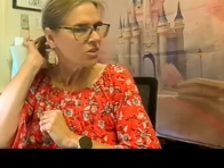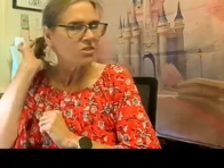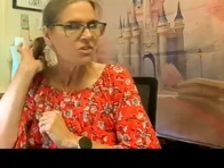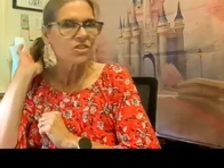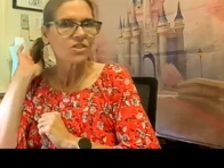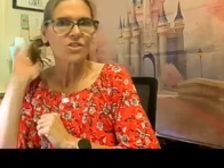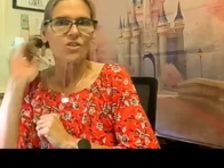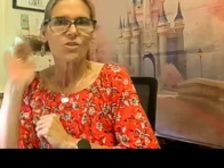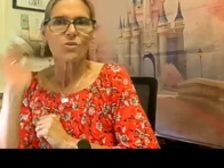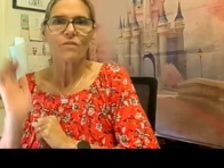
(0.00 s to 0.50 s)

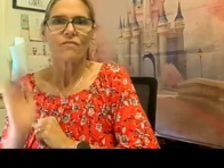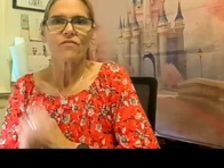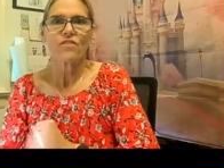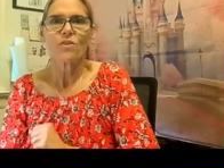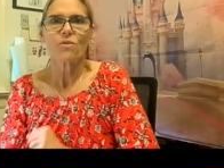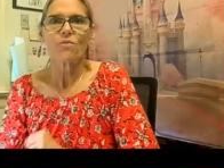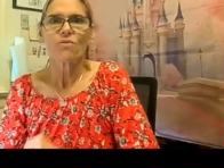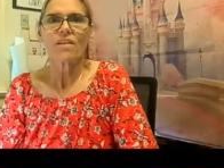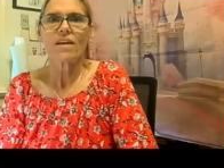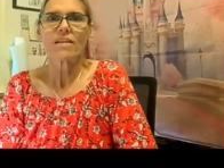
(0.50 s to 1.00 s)
just do a
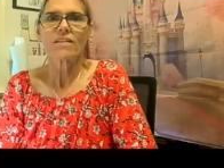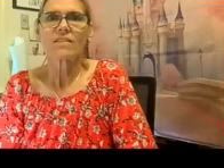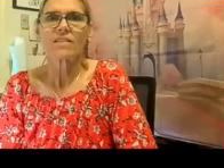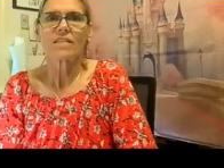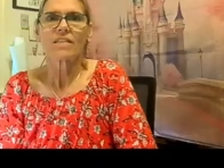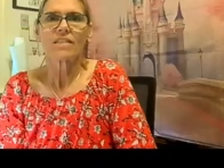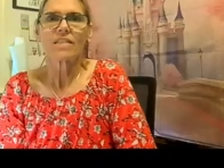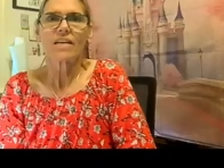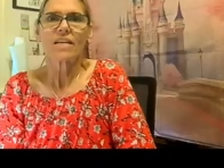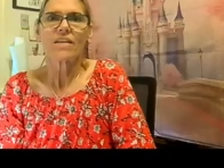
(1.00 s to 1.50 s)
few things
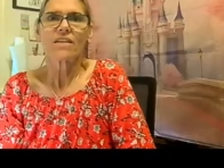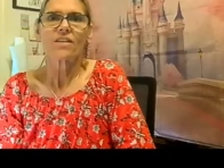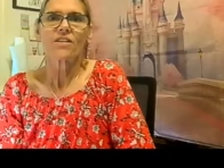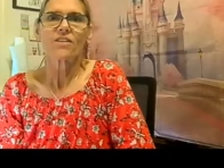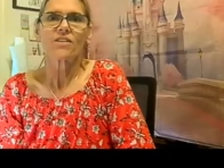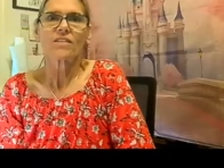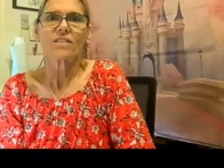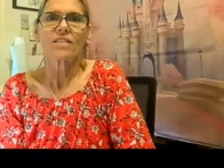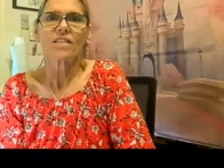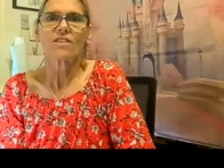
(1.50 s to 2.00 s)
in
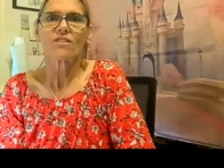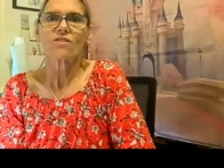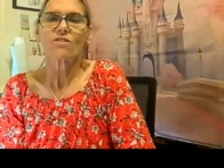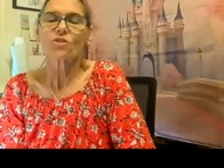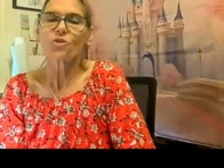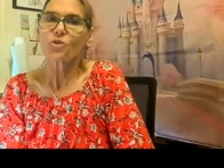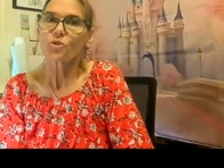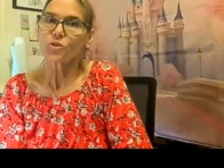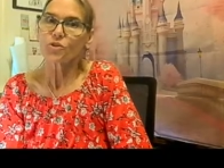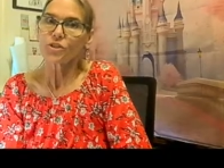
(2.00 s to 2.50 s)
there, and then
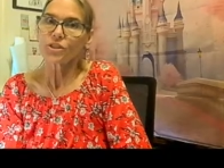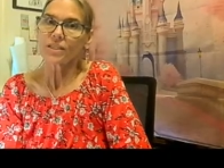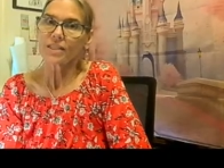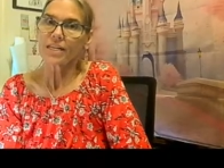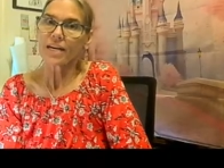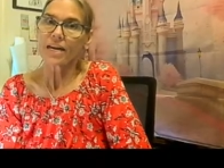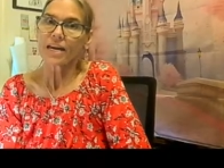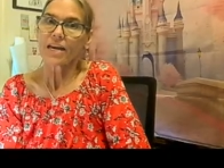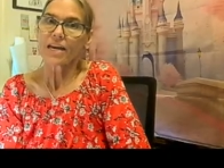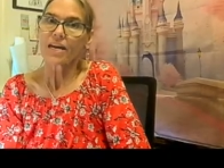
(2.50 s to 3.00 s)

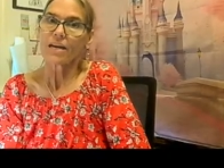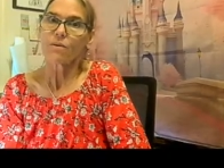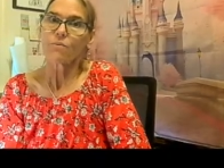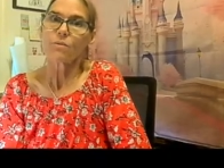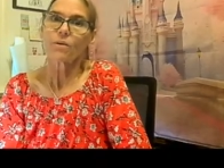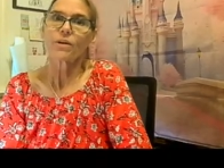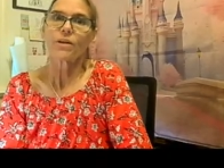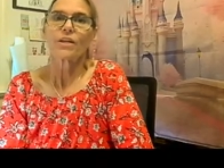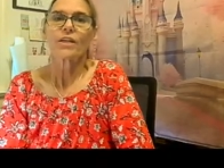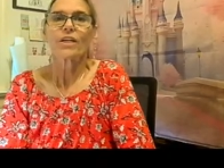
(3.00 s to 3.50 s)
Thursday
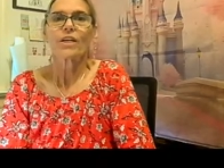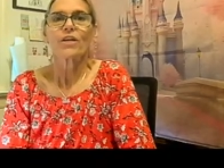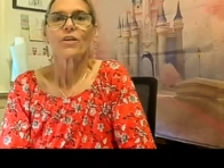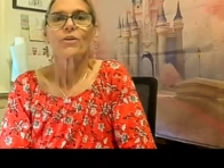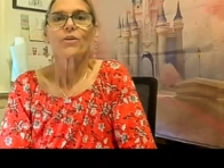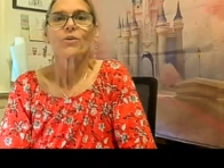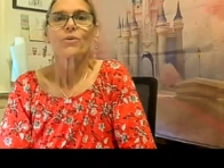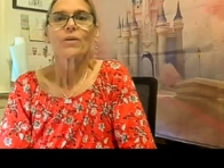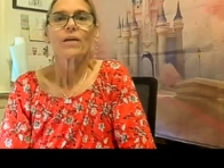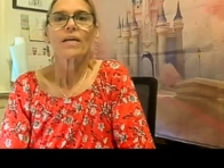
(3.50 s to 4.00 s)
we're gonna
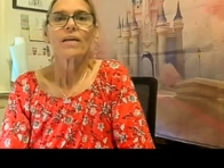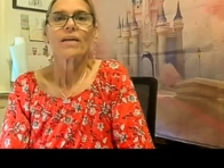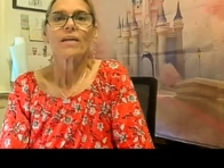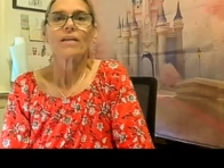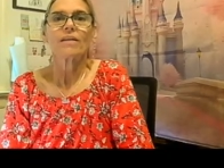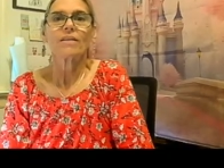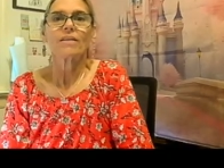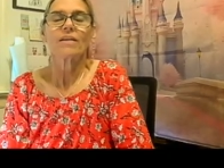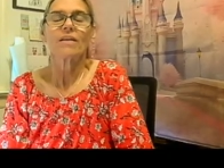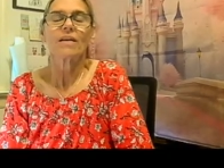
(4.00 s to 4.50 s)
go
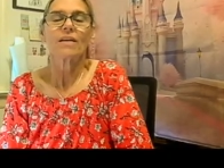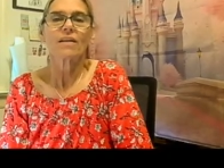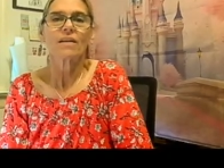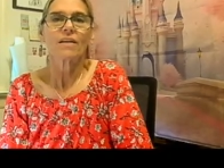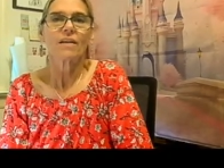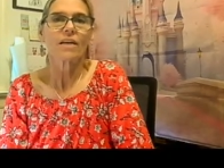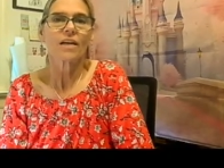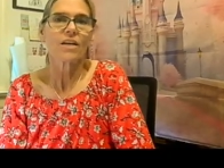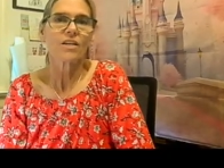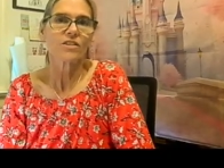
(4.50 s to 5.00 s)
and
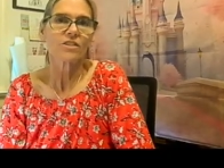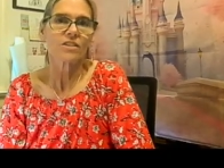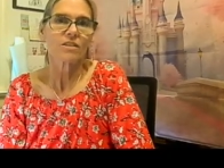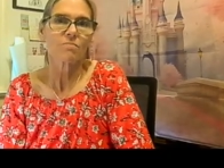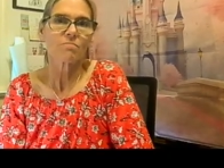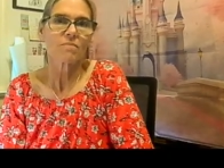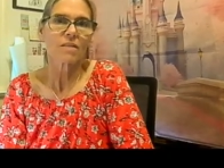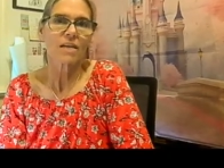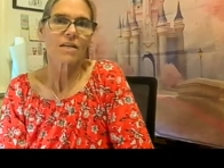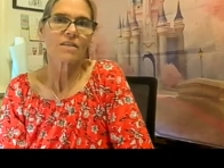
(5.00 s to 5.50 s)
cart
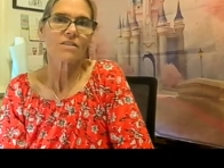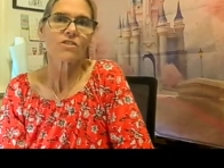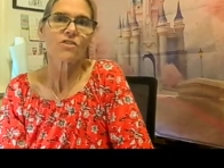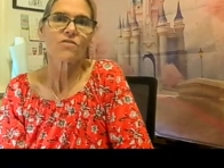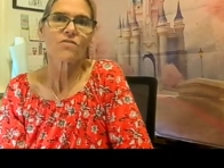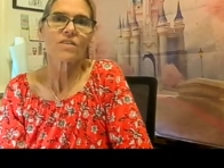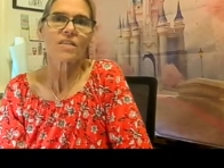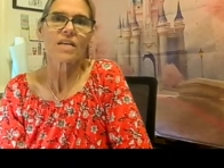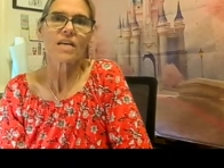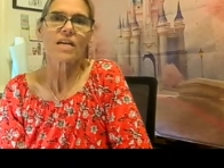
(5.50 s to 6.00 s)
some things
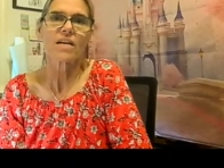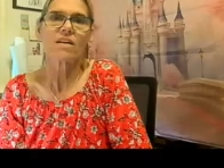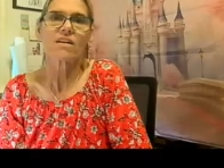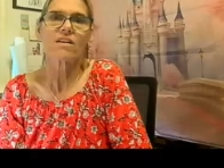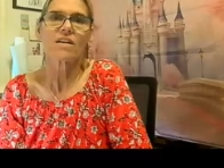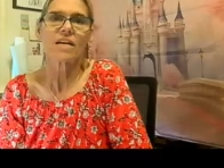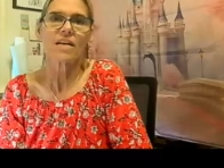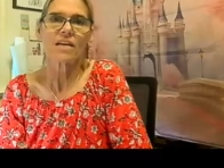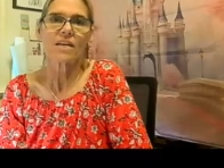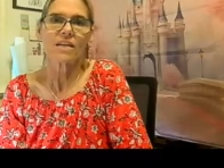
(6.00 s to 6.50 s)
over
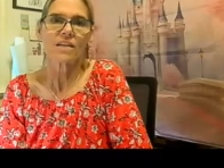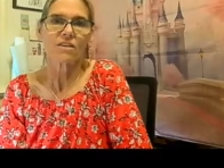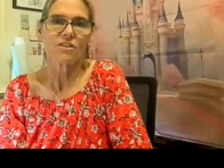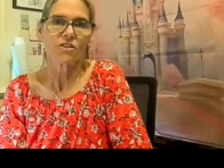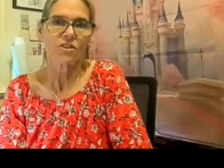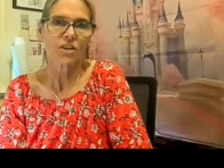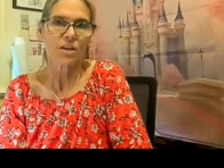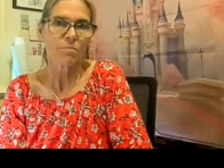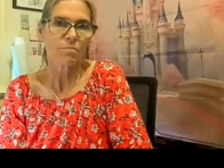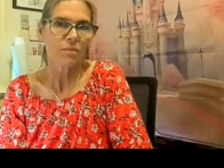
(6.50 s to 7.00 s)
there and
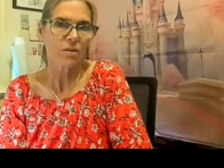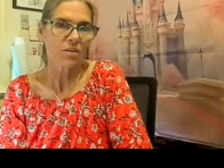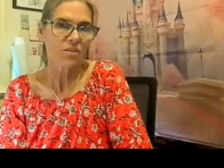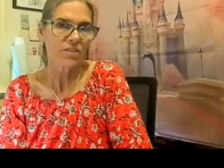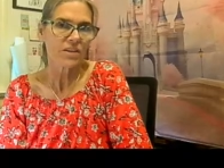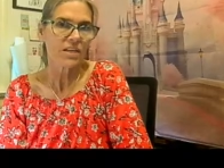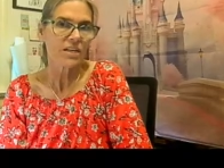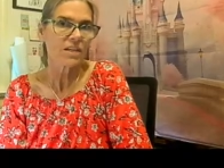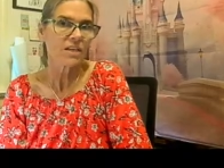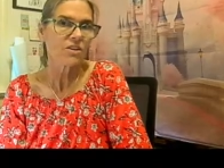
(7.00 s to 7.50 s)
hook up all
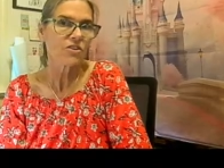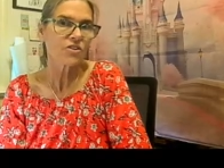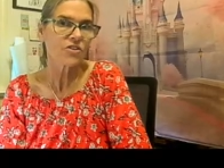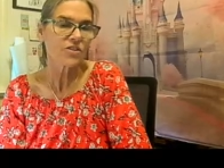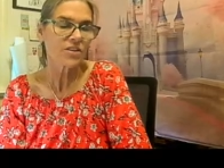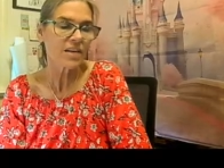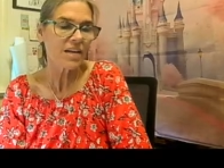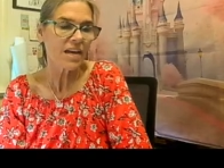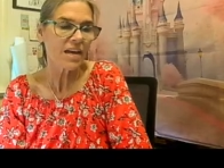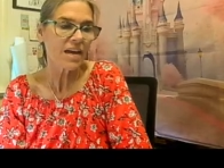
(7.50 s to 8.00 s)
the
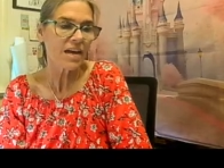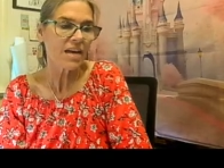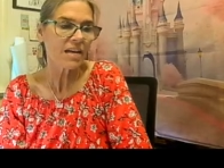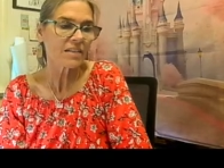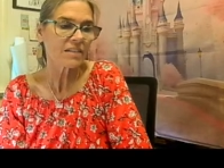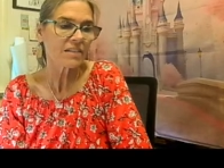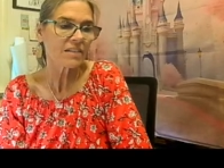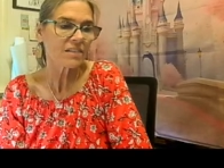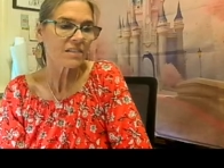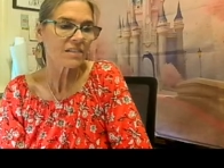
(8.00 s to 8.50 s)

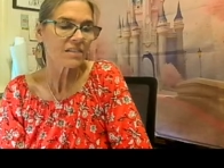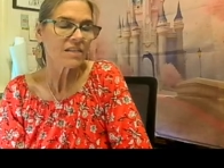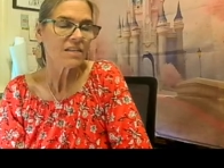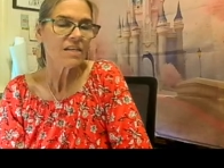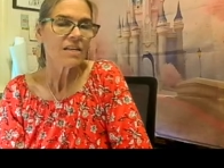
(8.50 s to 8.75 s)
internet,